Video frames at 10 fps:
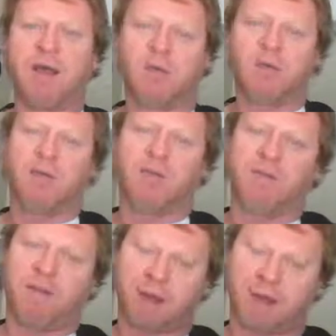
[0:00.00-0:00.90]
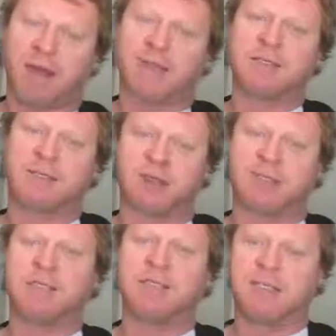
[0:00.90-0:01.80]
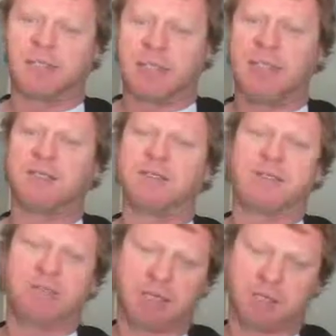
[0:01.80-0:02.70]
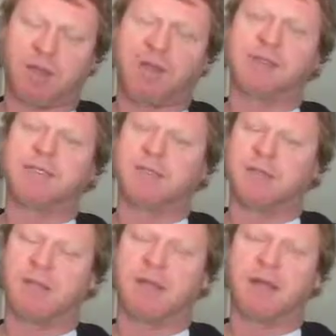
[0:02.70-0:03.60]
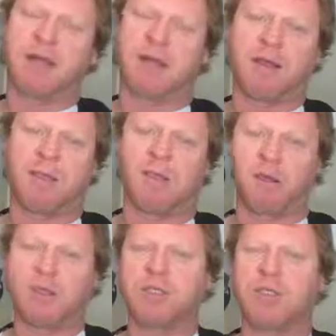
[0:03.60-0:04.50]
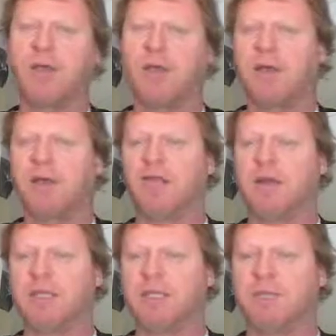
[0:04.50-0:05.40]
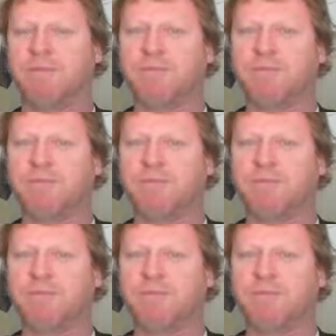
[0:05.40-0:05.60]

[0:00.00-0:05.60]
people of different classes, races and genders and sexualities and things like that can approach that transition.